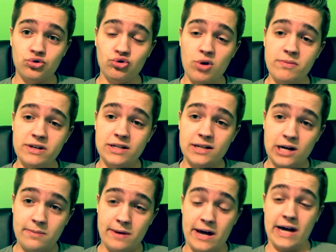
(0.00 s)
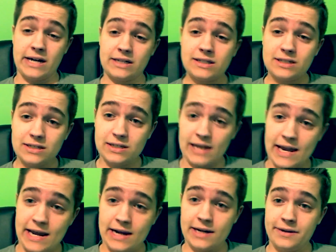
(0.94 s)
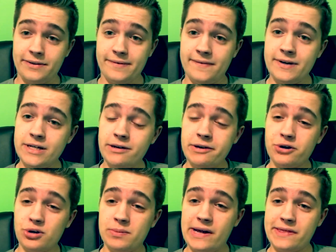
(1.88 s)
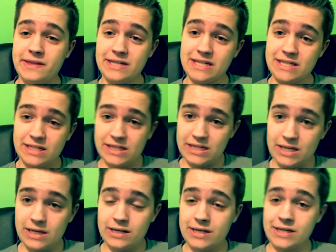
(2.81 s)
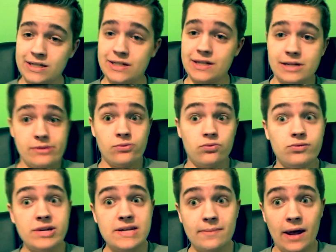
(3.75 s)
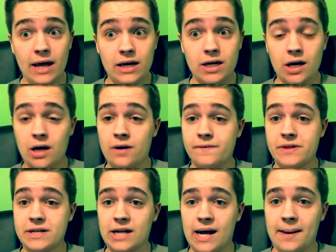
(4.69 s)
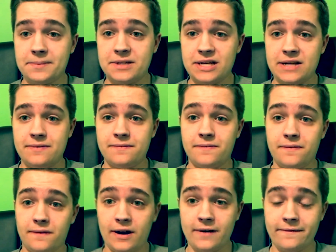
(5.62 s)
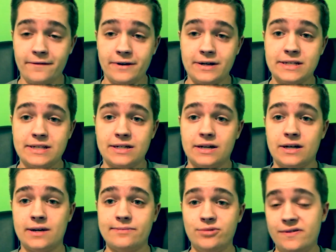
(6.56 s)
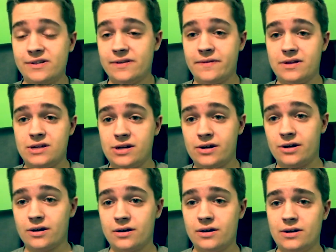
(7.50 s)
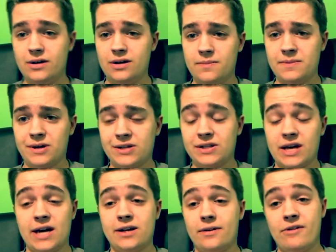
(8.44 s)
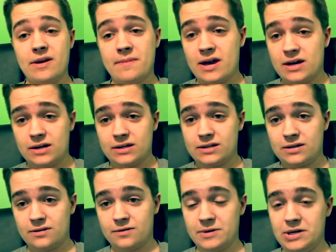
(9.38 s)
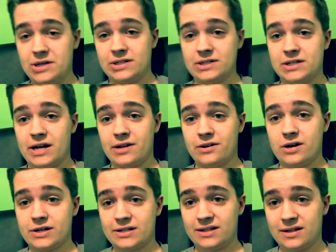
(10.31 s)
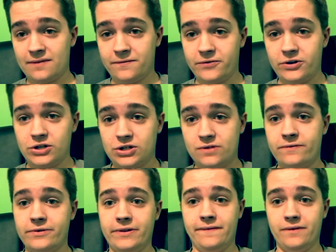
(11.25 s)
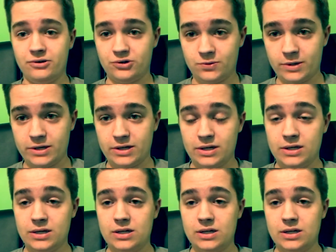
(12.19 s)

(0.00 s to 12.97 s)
So I'm a dumbass, and the video you're about to see is the remake of the top 10 favorite uh, movies of the year because I had to remake it because I lost the footage for the first one.